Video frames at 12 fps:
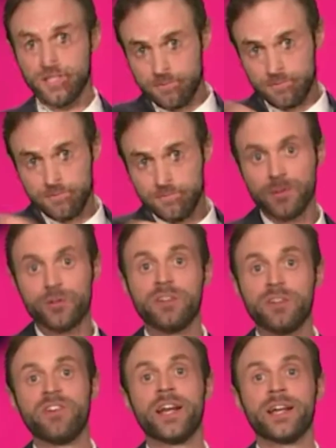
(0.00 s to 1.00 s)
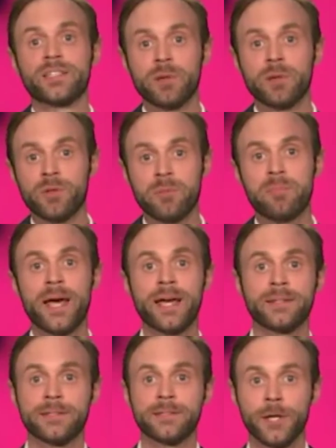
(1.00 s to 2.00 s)
It's because I tried fighting somebody with a
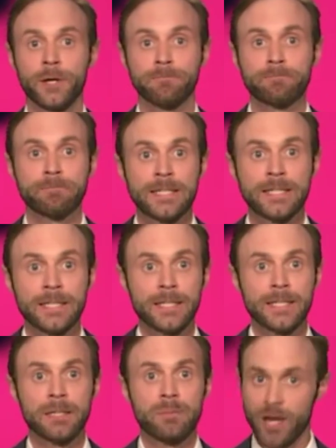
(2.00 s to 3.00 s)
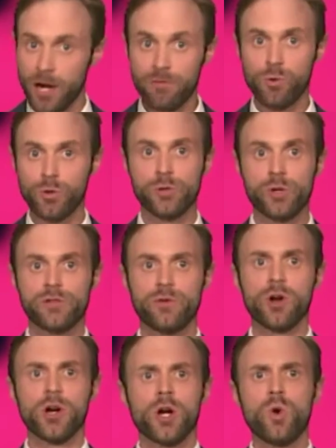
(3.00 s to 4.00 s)
pen. So be careful what you
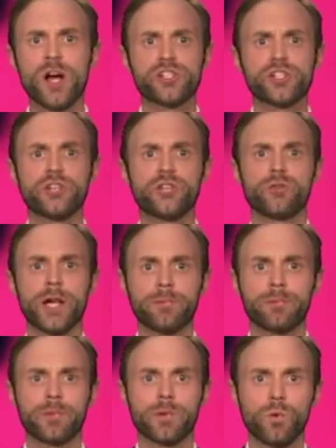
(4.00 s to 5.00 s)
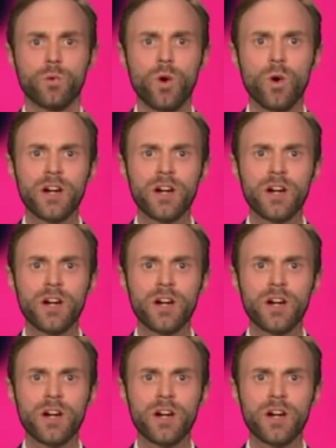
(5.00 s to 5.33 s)
wish for. Question three.